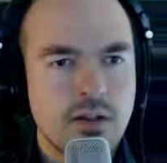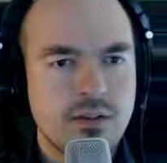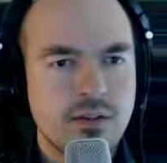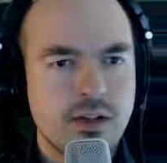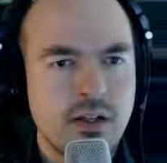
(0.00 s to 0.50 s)

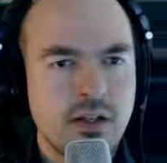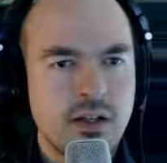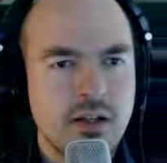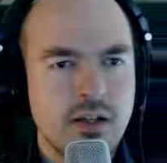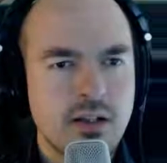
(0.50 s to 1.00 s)

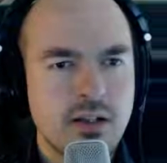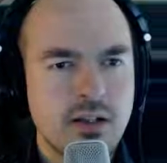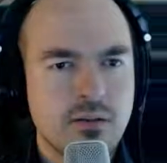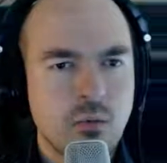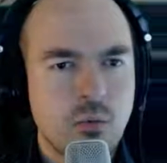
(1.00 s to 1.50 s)
Take
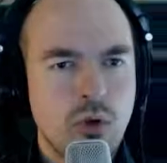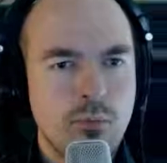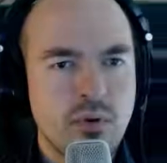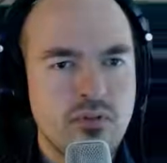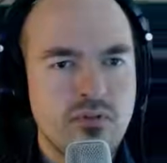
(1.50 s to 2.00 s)

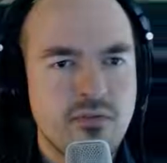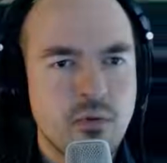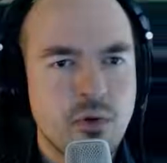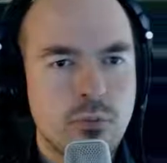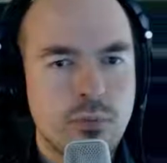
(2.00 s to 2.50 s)

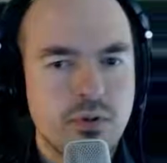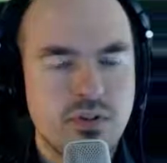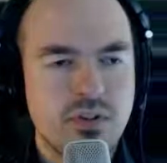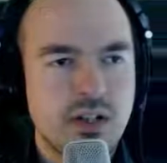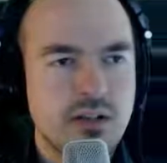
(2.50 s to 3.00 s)
1.4 per
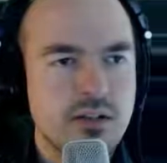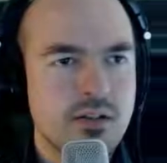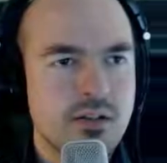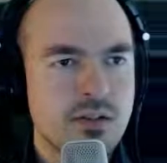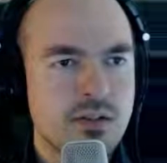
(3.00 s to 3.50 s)

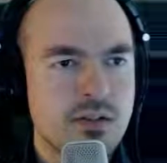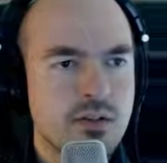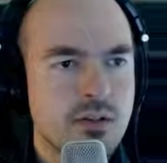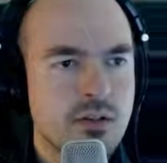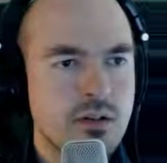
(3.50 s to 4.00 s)
second.
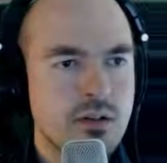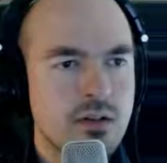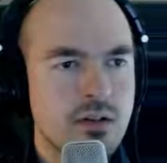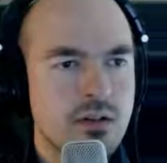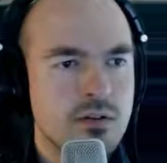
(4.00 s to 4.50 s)

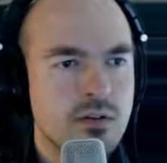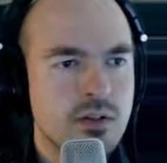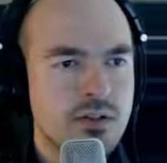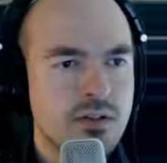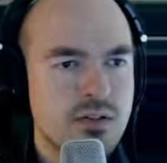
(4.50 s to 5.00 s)
So
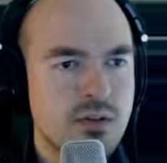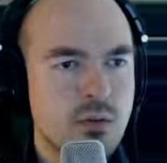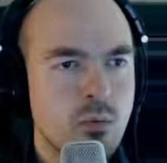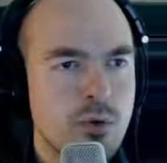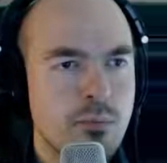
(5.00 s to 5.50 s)
let's see,
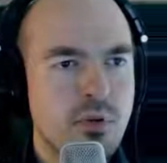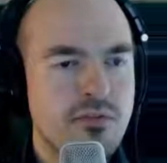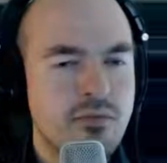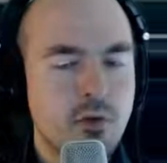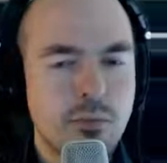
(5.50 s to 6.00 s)

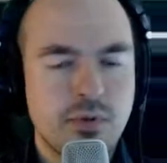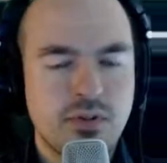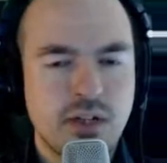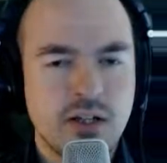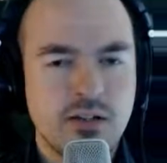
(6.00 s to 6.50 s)
1.4 per
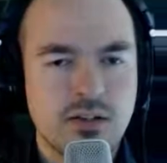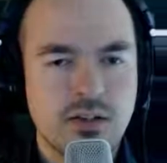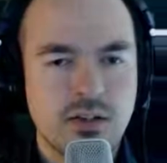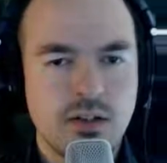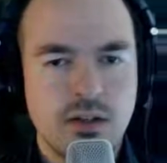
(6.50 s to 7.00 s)

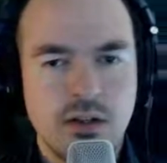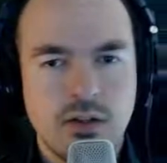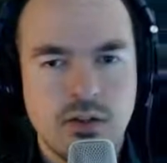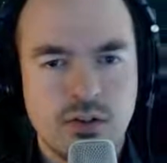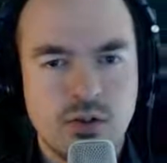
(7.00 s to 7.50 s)
second. So it's